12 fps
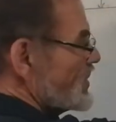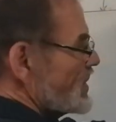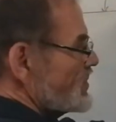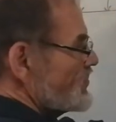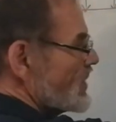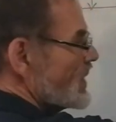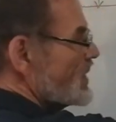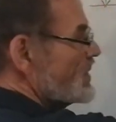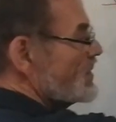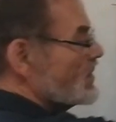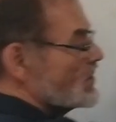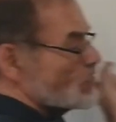that way,
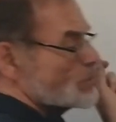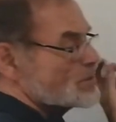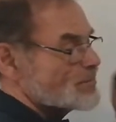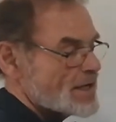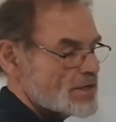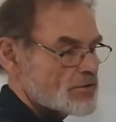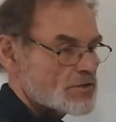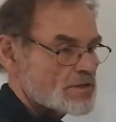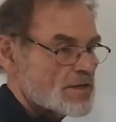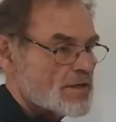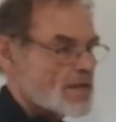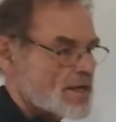or it may
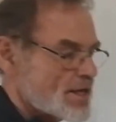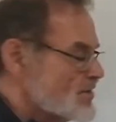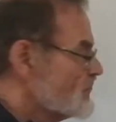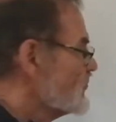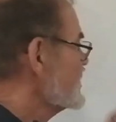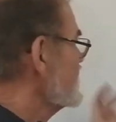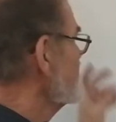not. If it